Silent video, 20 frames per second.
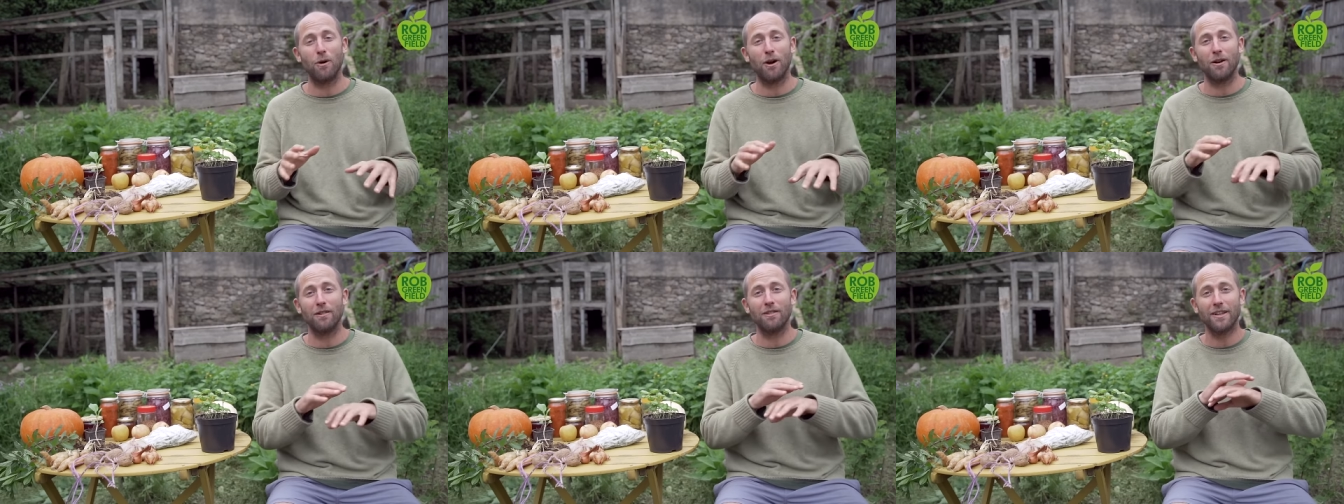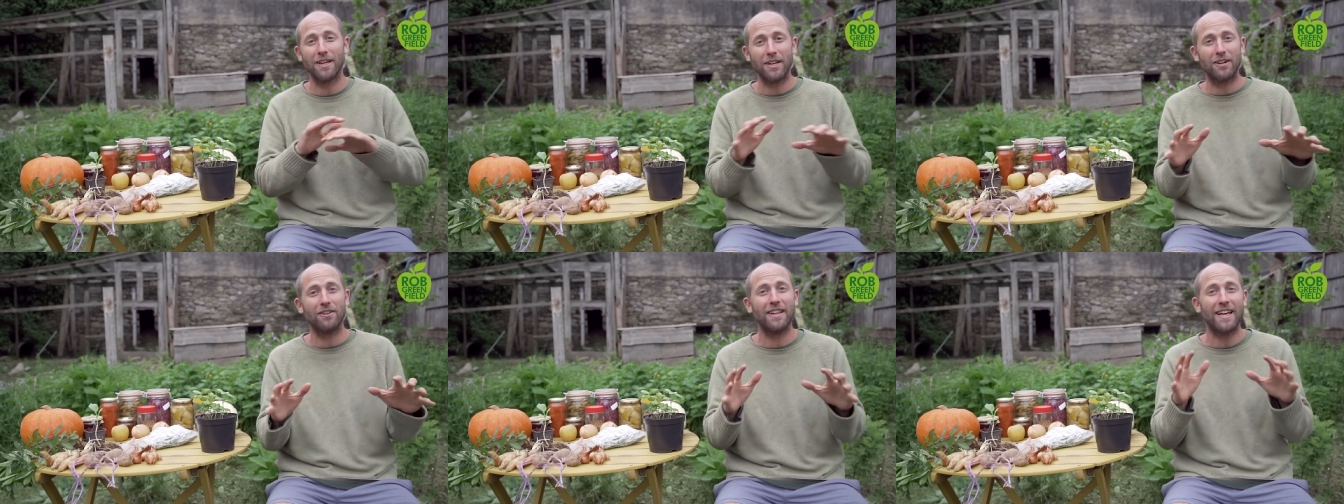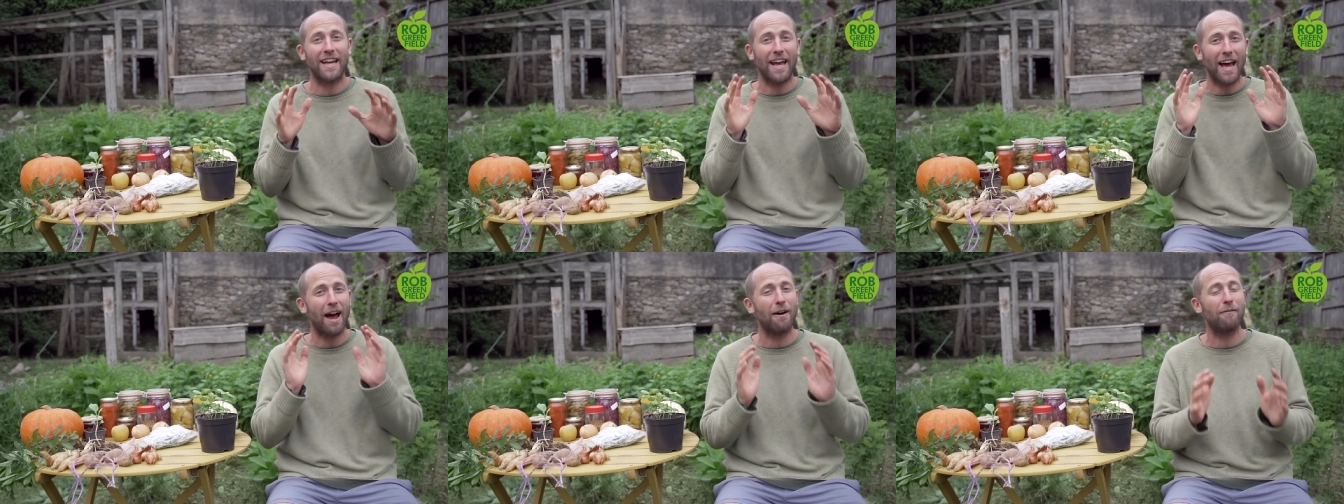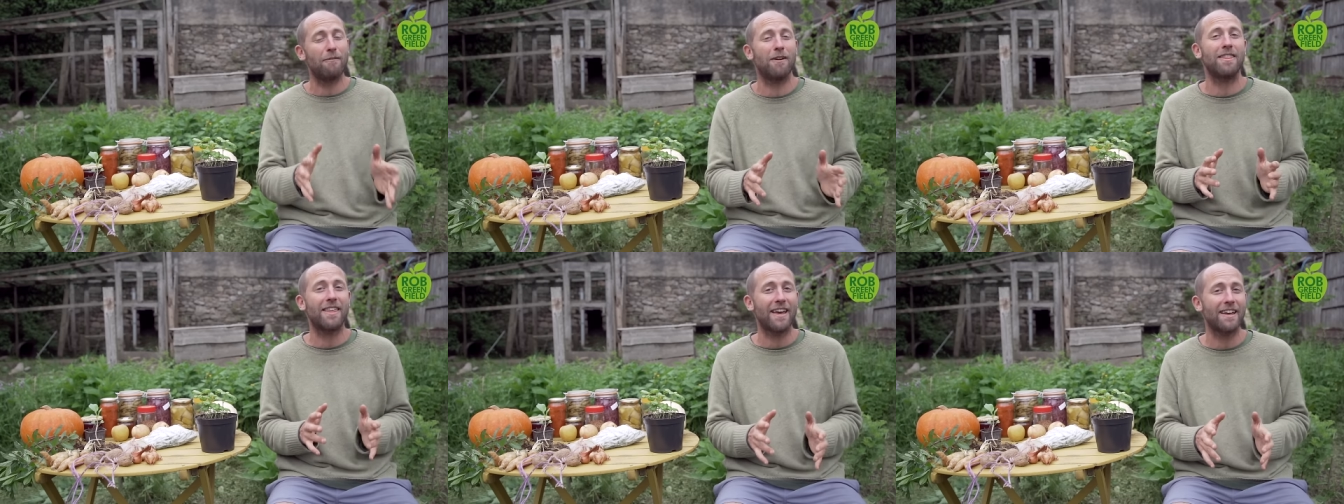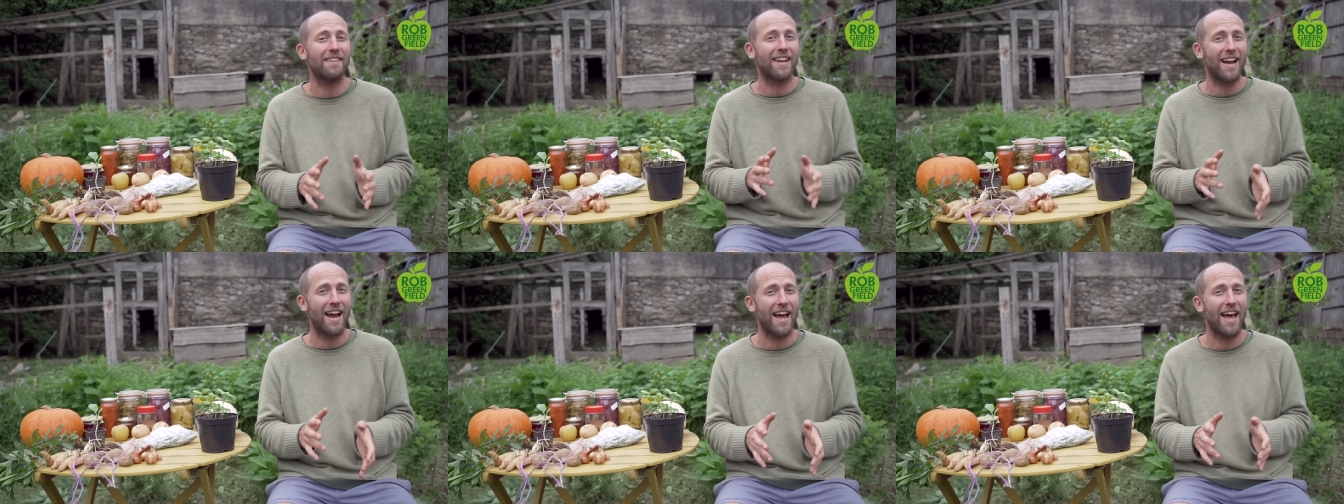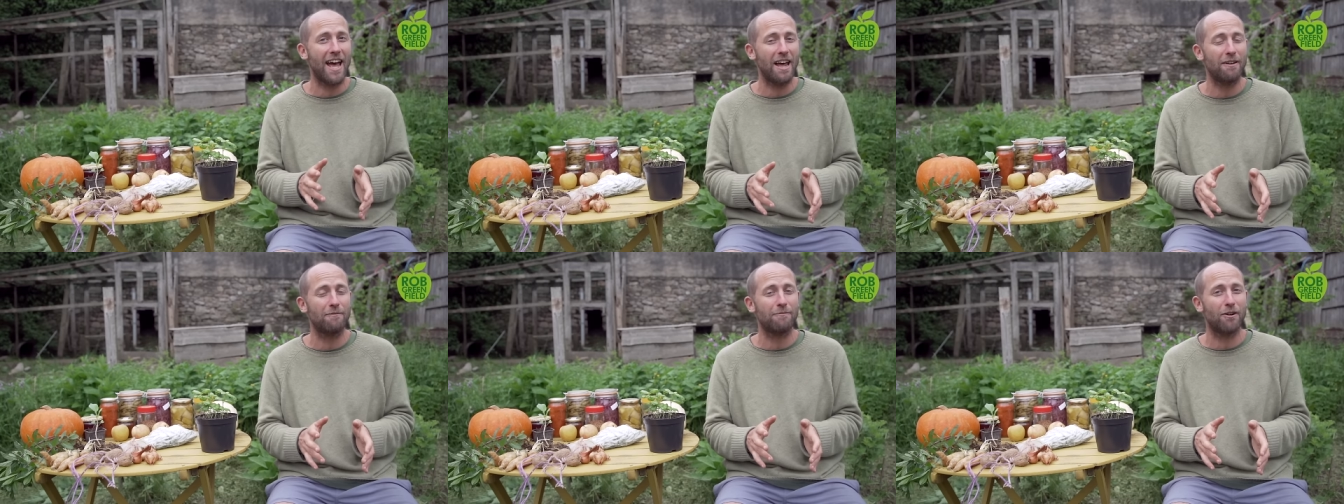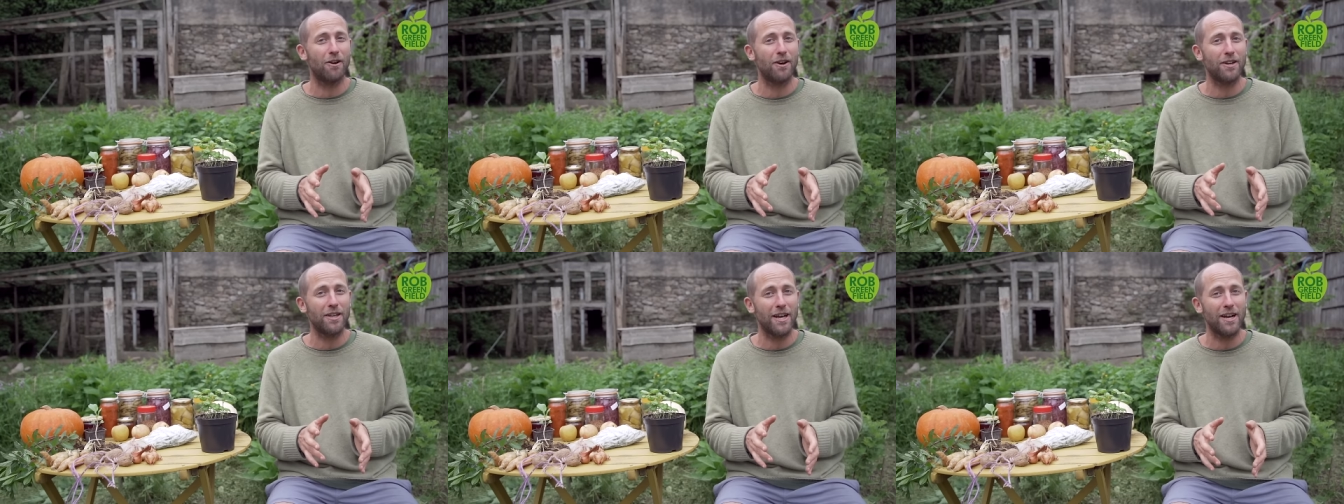where literally everything that I ate
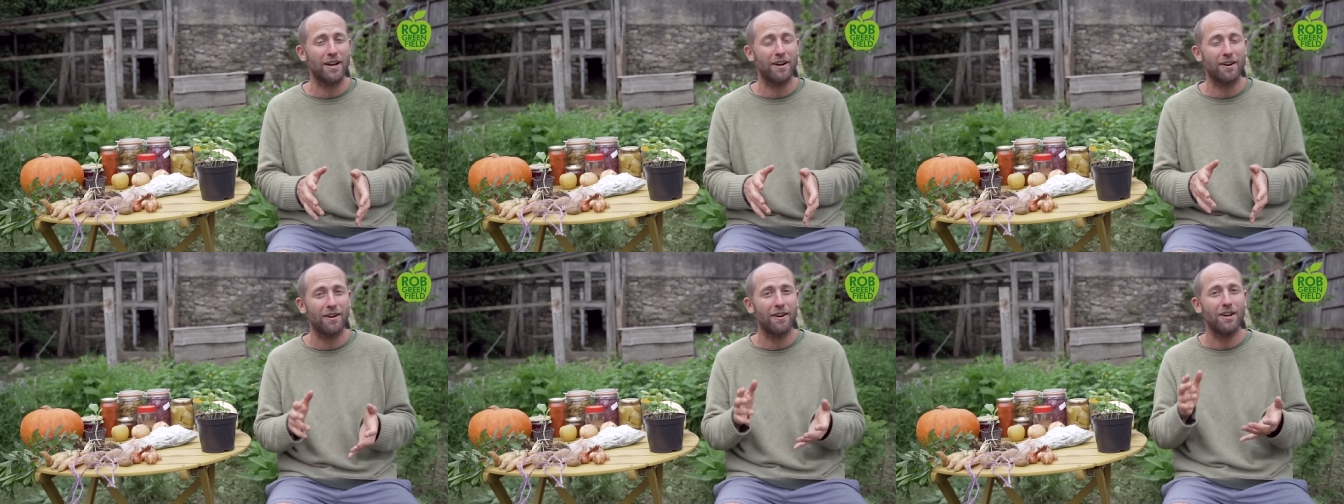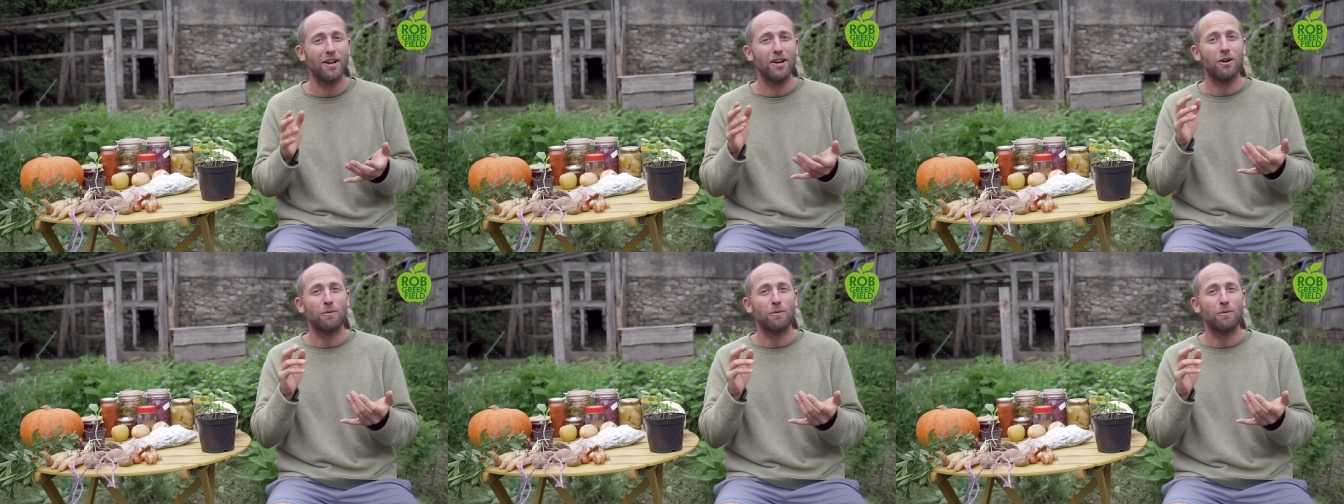for a year